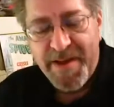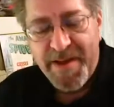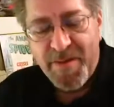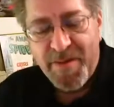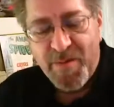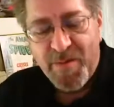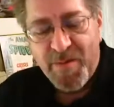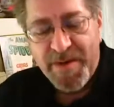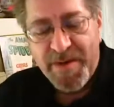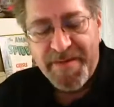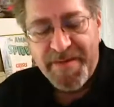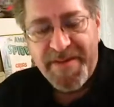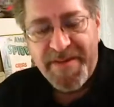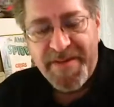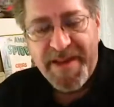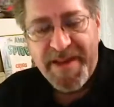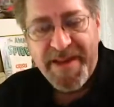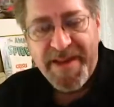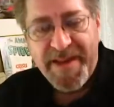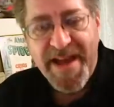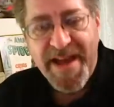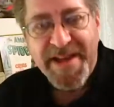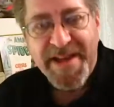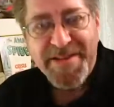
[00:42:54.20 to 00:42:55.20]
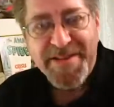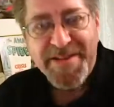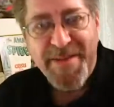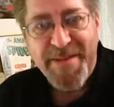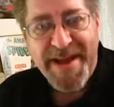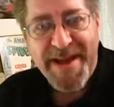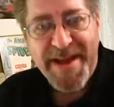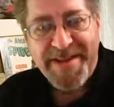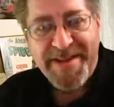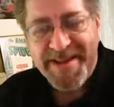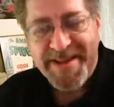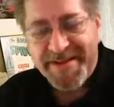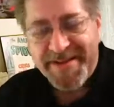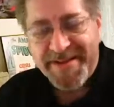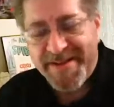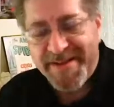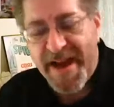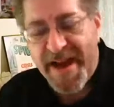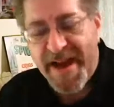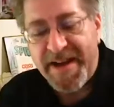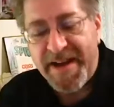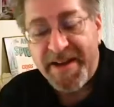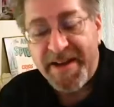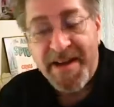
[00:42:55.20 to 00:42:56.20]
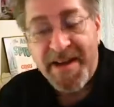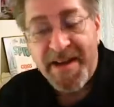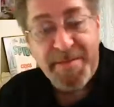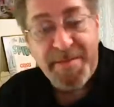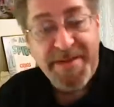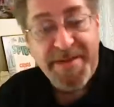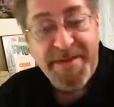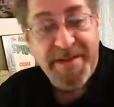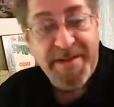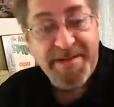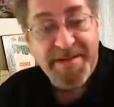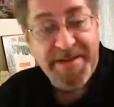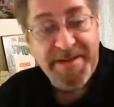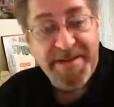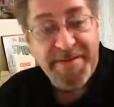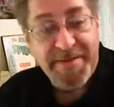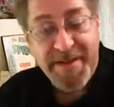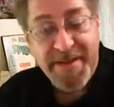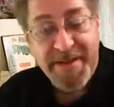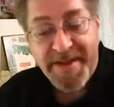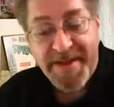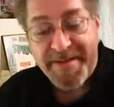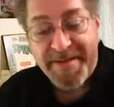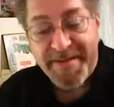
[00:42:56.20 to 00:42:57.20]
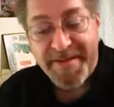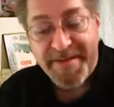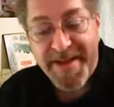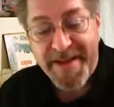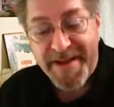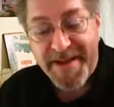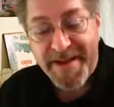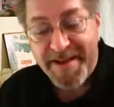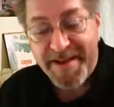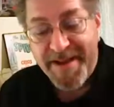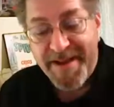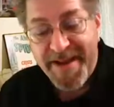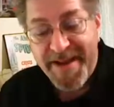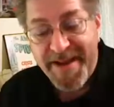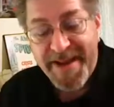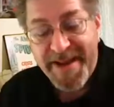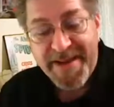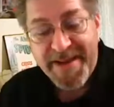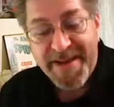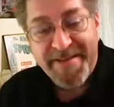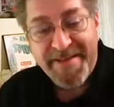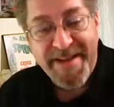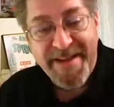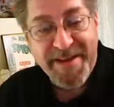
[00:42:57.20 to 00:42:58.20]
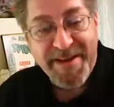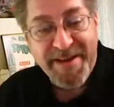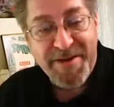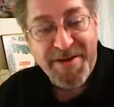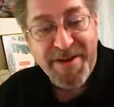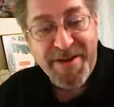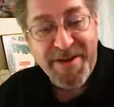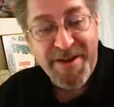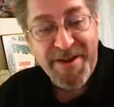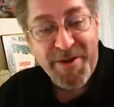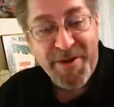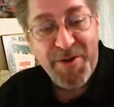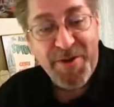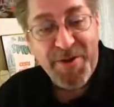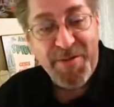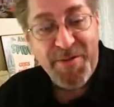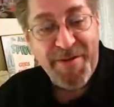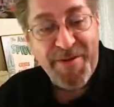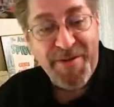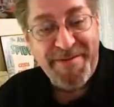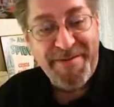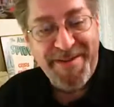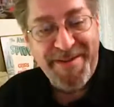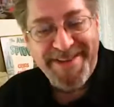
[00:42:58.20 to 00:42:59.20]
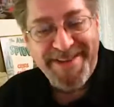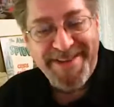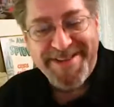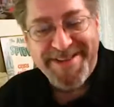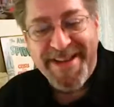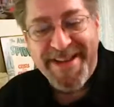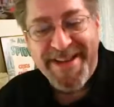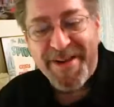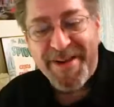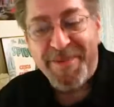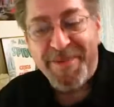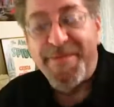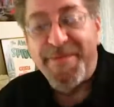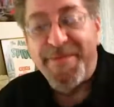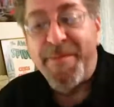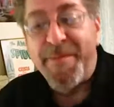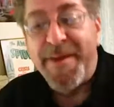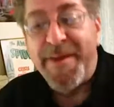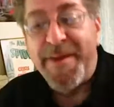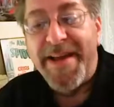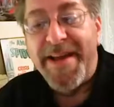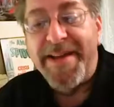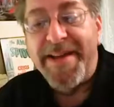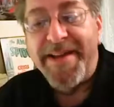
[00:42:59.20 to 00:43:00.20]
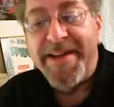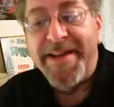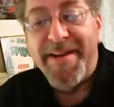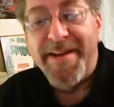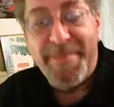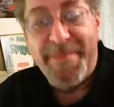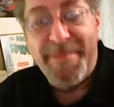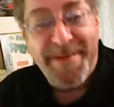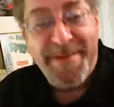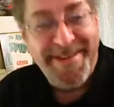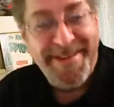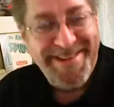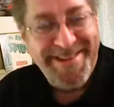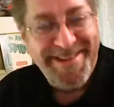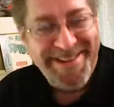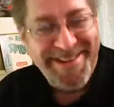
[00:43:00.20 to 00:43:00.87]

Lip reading: one of the X-Men that Scotty Lobdell told me, and it's not good one. It's not good for polite company.